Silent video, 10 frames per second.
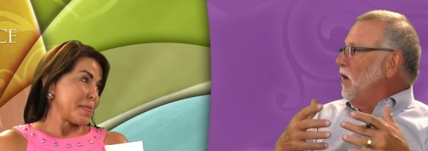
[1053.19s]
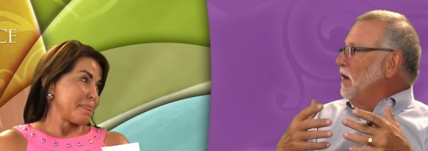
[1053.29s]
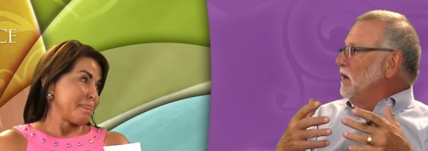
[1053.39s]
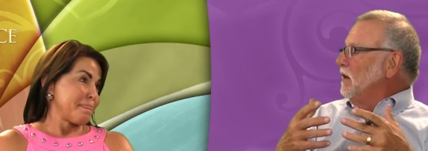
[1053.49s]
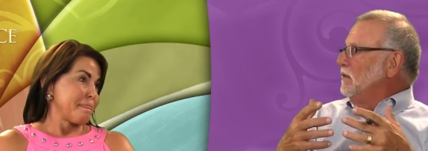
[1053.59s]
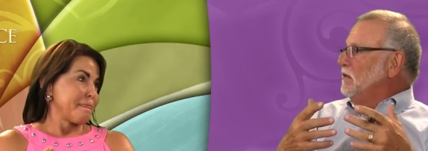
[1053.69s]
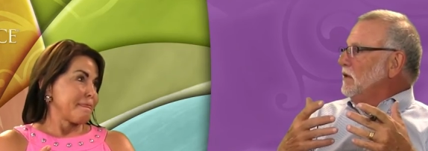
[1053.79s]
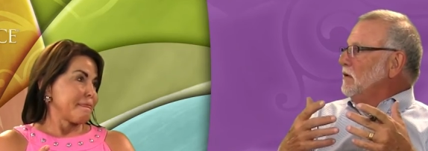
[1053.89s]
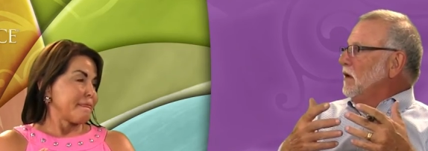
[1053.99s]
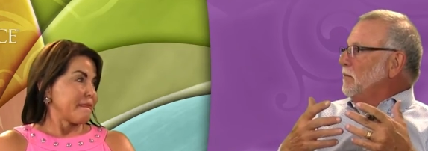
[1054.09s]
Speaker 1: what
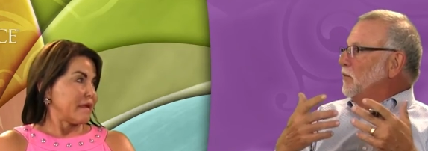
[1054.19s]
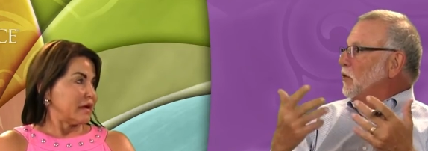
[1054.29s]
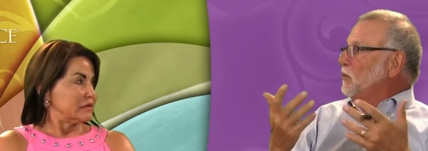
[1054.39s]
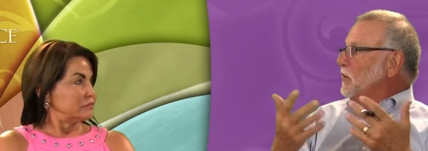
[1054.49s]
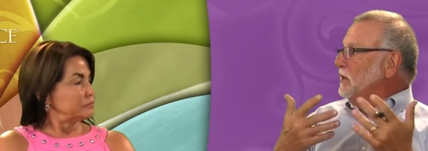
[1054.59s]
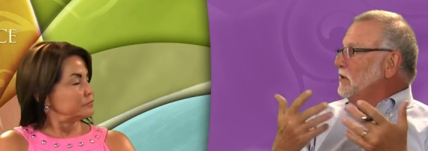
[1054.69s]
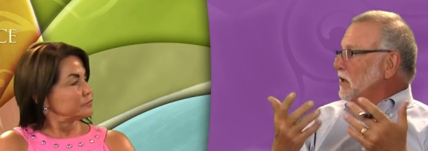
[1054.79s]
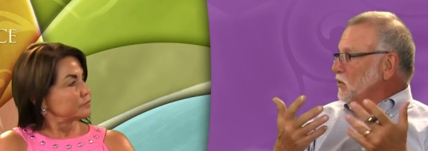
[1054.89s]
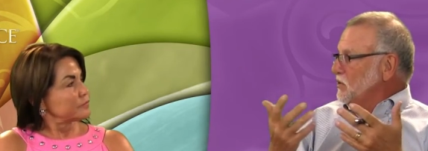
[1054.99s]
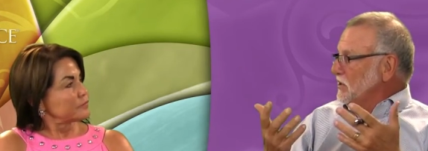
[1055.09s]
the appropriate
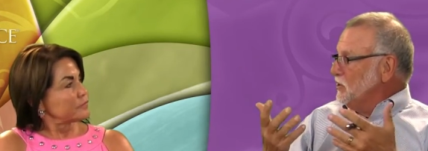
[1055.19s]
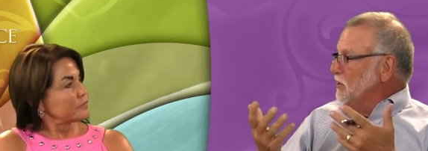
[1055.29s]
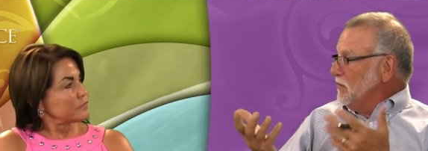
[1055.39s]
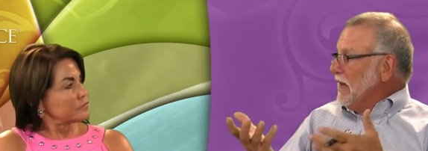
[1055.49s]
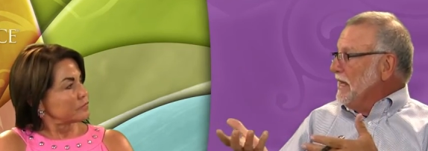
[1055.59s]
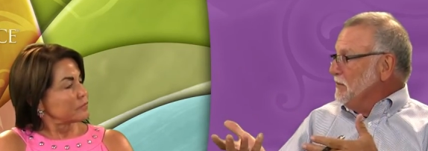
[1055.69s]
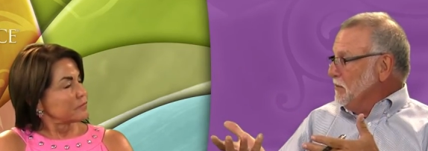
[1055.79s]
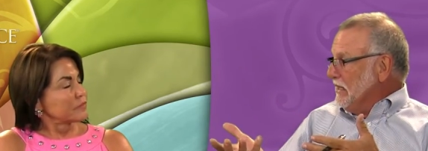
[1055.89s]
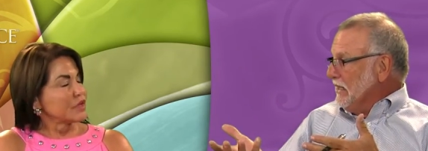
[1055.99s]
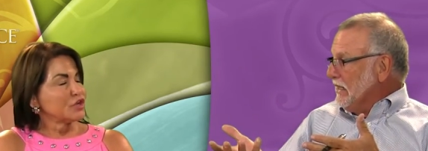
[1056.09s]
dosage
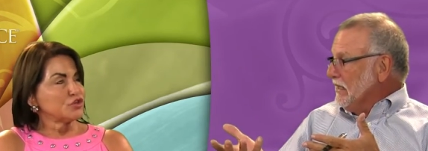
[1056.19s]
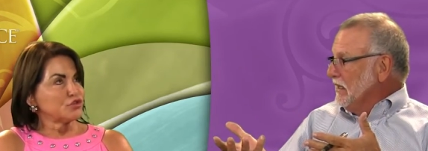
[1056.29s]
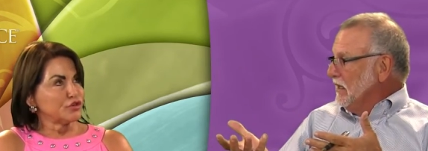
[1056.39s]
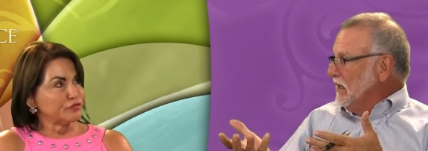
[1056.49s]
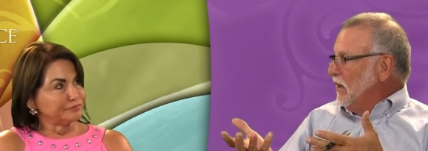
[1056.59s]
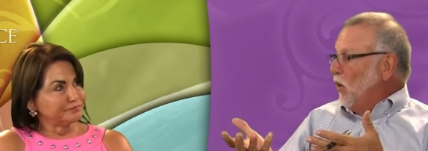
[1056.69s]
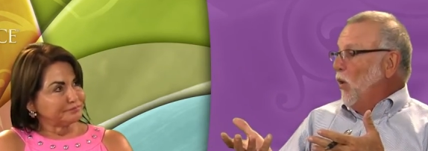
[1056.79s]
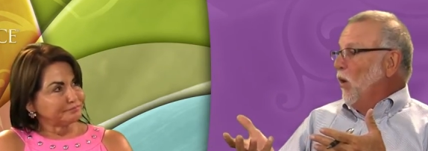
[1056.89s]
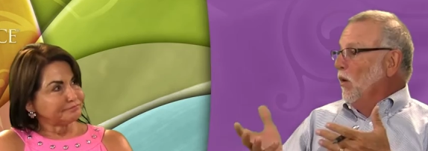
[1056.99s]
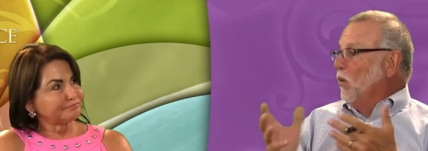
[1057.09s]
might be. True.
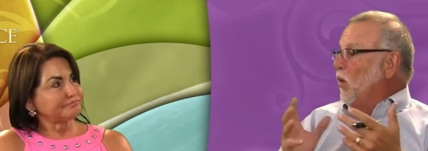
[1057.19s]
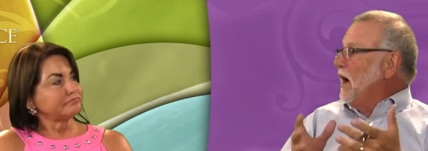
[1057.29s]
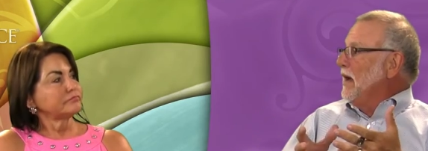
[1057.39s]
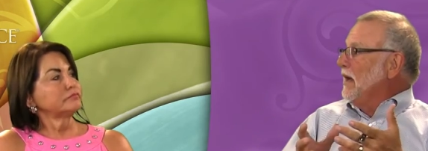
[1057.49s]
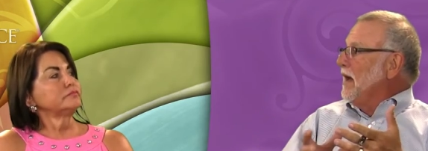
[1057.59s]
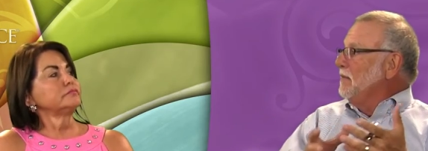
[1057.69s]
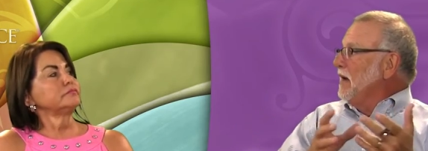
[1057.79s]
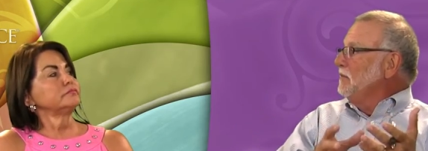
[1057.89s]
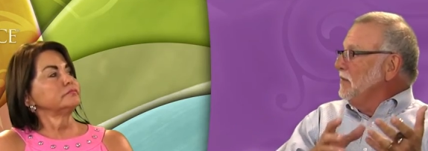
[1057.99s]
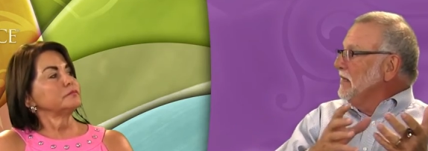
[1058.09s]
Or why I
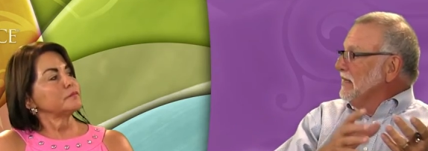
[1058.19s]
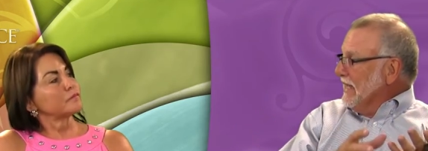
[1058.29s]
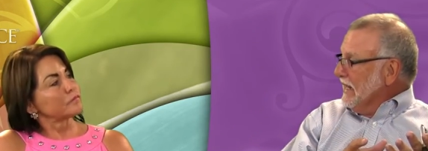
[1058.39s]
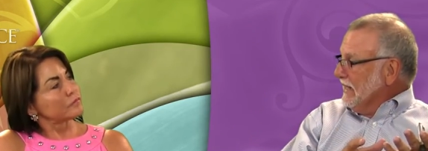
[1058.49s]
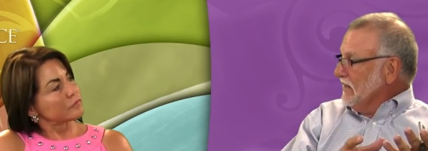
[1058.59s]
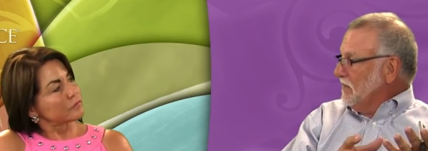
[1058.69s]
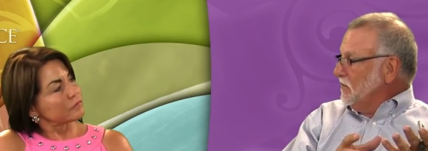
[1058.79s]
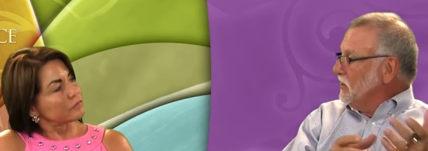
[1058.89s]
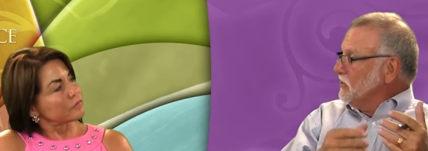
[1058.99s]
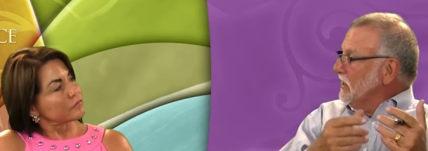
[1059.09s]
might be getting them
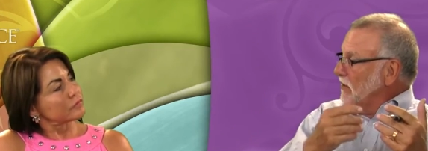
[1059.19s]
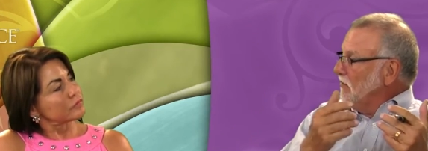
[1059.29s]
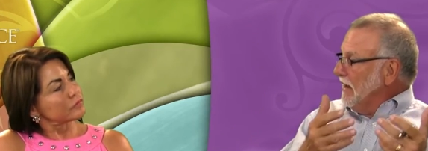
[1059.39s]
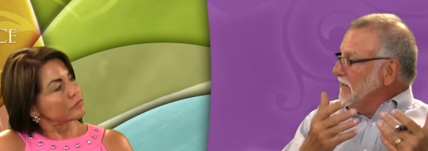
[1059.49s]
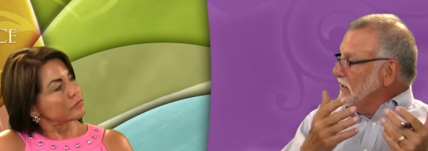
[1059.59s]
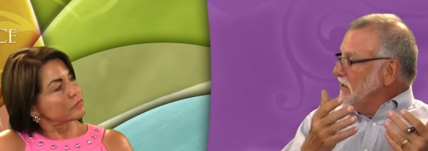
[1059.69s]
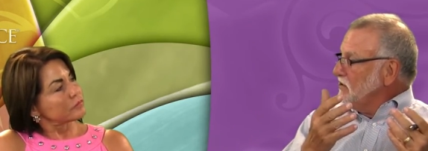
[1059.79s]
because they don't have the